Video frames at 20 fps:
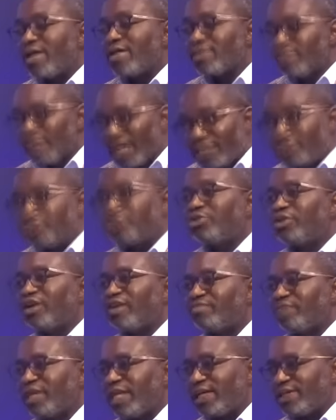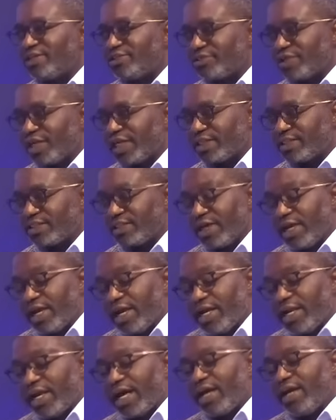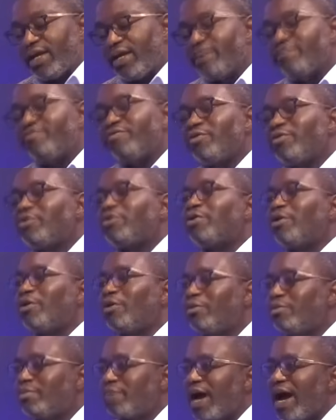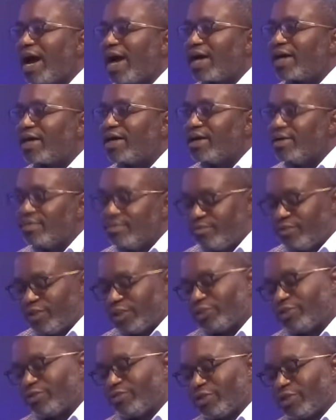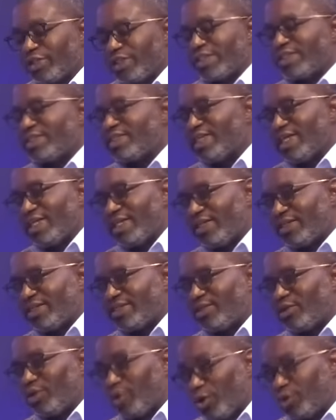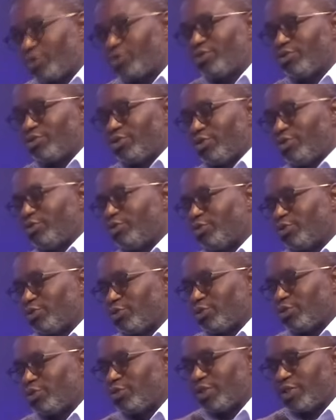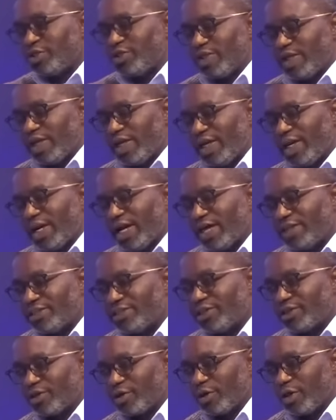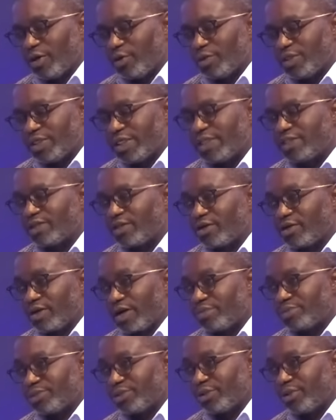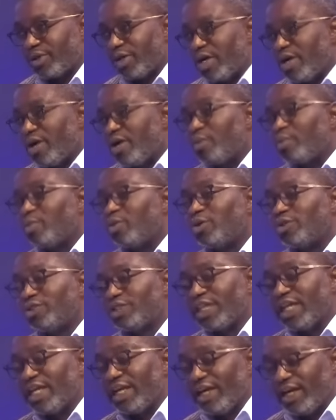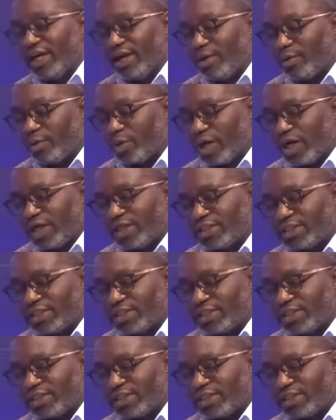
That should have been addressed. Now, if you go back, first of all, this this law to do to do with the anti uh, with anti-corruption was it was.